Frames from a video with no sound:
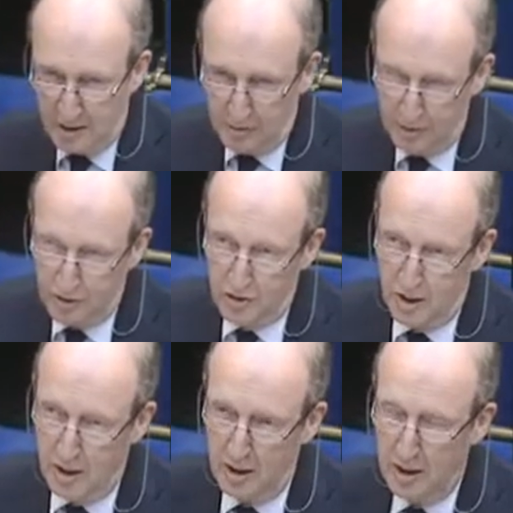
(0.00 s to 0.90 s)
to which
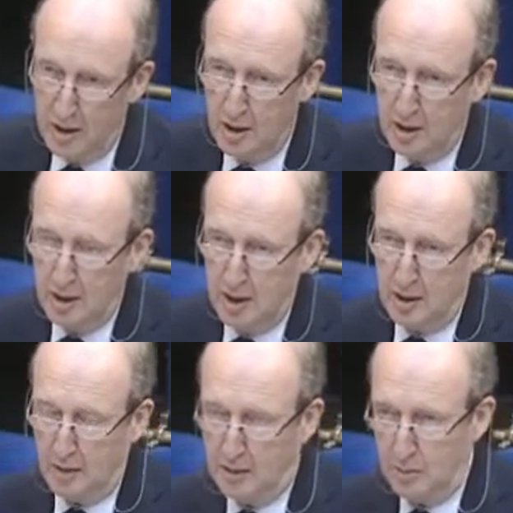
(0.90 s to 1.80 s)

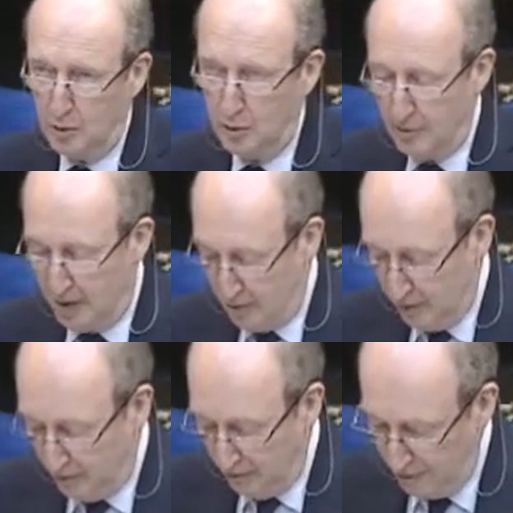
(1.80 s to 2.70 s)
Deputy Broughan rightly
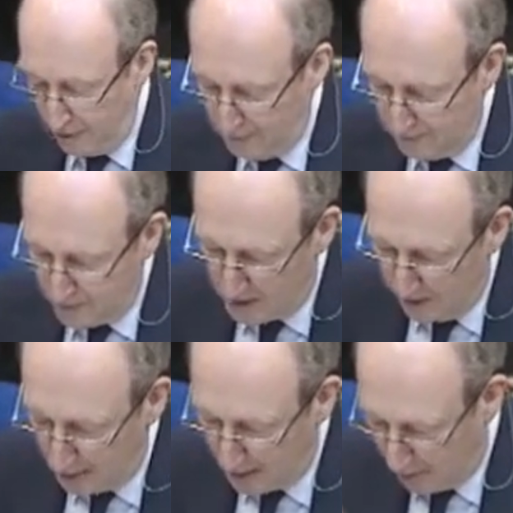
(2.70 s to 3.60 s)
referred,
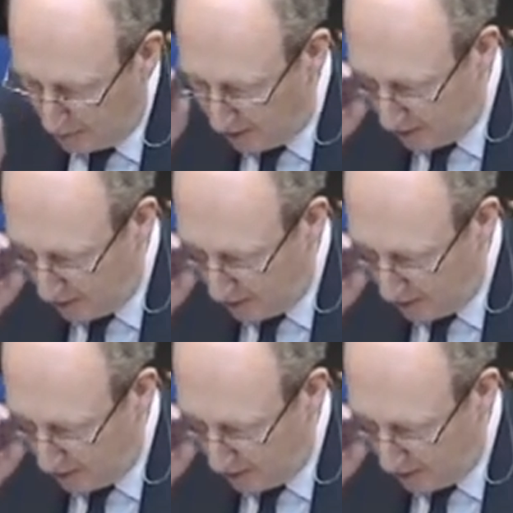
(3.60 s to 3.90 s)
several deputies